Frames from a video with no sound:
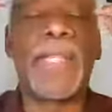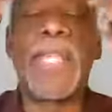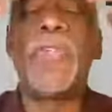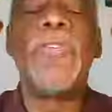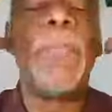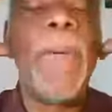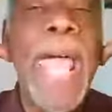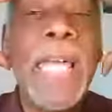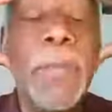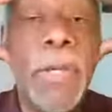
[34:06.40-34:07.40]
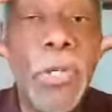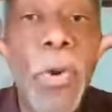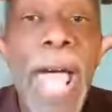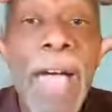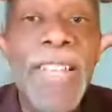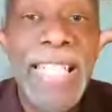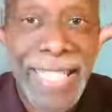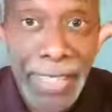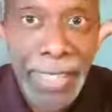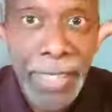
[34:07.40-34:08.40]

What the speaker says: think you've abandoned me. You haven't.